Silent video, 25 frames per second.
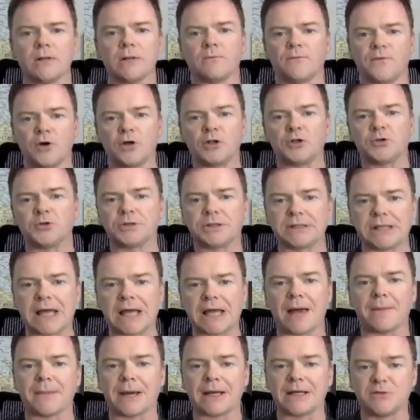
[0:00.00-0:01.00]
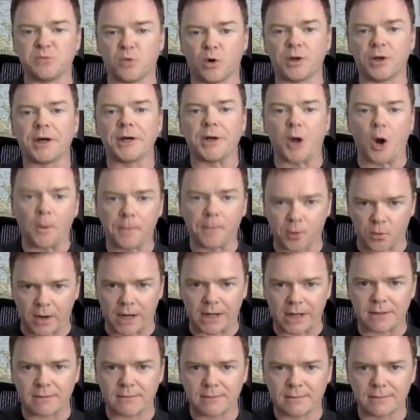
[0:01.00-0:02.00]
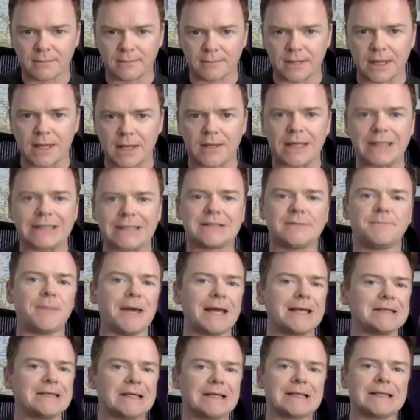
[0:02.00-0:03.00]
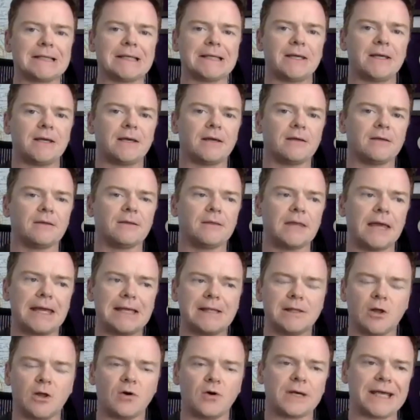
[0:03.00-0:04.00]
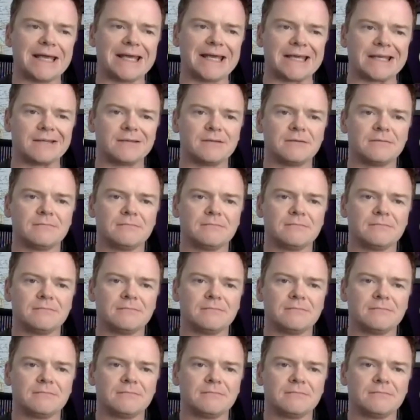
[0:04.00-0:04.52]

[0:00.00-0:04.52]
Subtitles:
Virtual Statman is what I operate. It's basically, they log in.